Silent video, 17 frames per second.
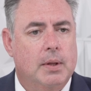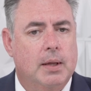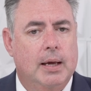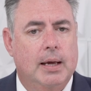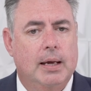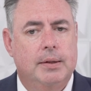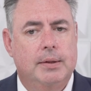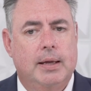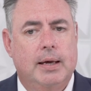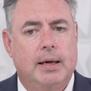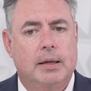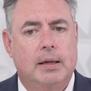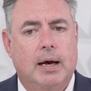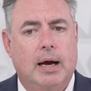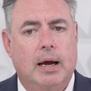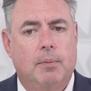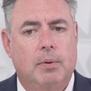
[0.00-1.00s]
and
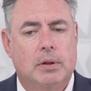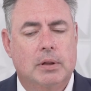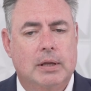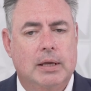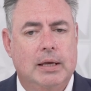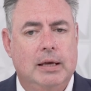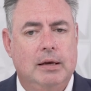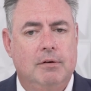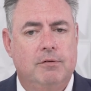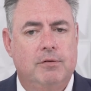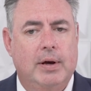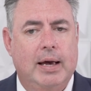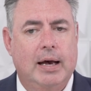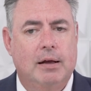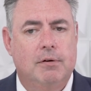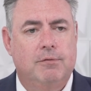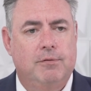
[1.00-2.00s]
then I would leave
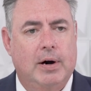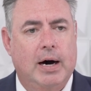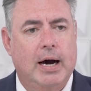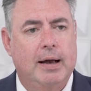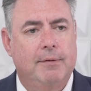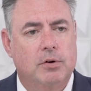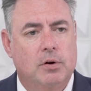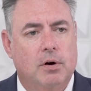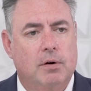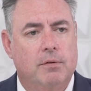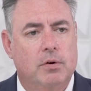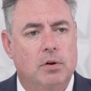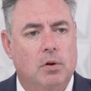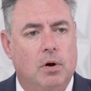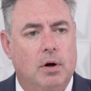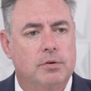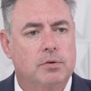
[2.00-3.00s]
at 5 to go over
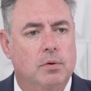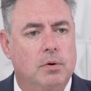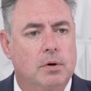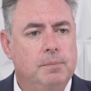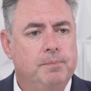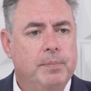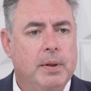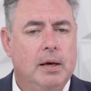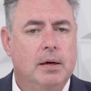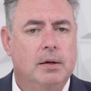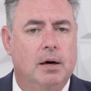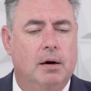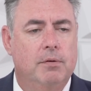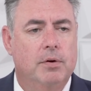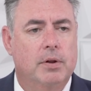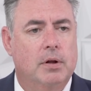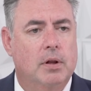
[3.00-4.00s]
to law school,
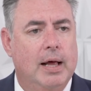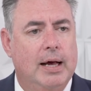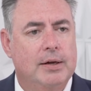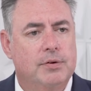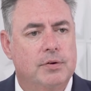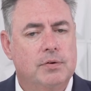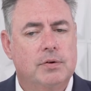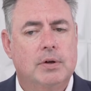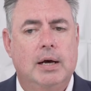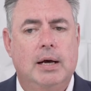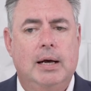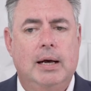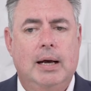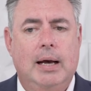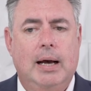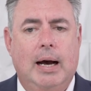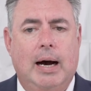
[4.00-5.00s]
over to the classes.
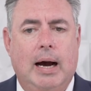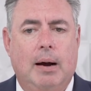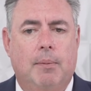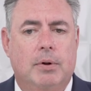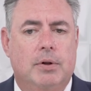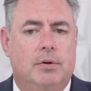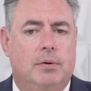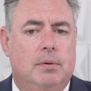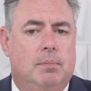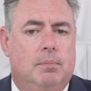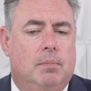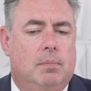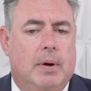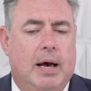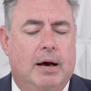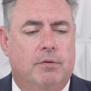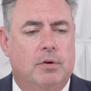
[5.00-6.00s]
I would
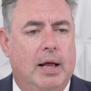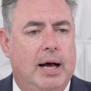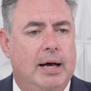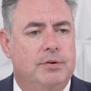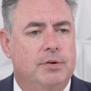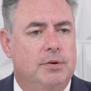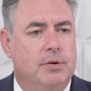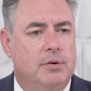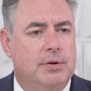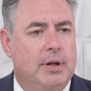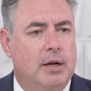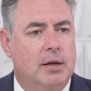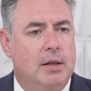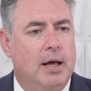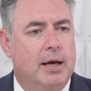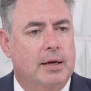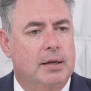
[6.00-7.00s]
have class until 10
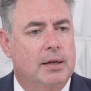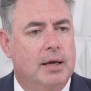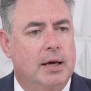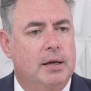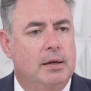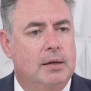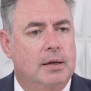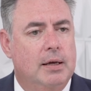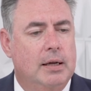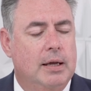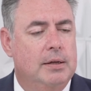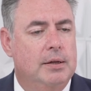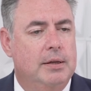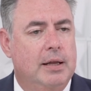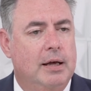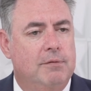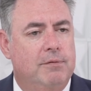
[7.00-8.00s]
o'clock at night, and I
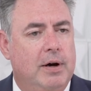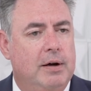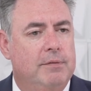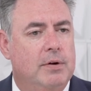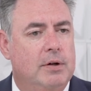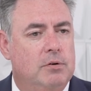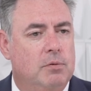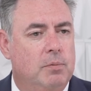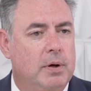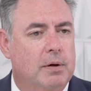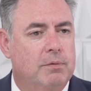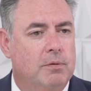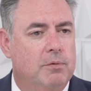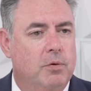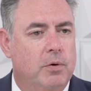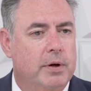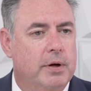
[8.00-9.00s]
did that 5 nights a week
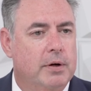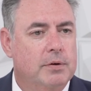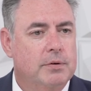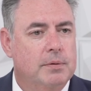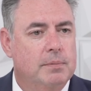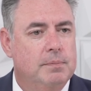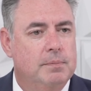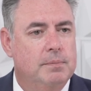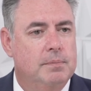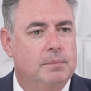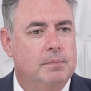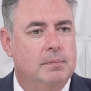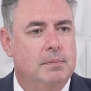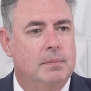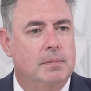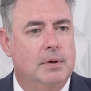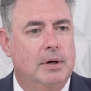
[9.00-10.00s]
for 4 years.
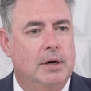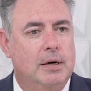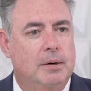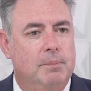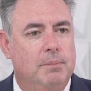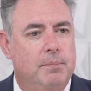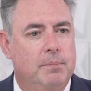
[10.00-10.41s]
Um,